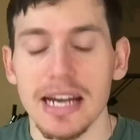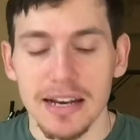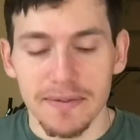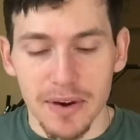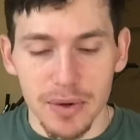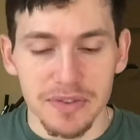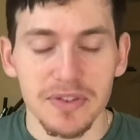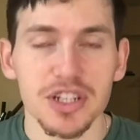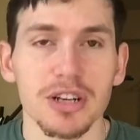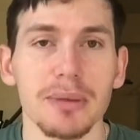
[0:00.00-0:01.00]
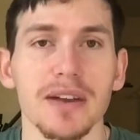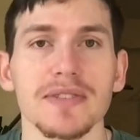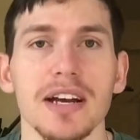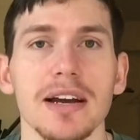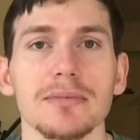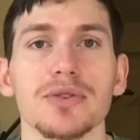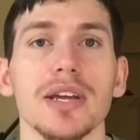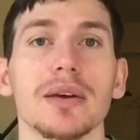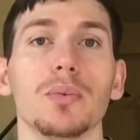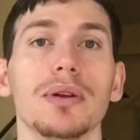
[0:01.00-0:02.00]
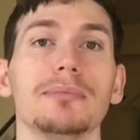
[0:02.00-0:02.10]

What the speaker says: in a very efficient amount of time so they can win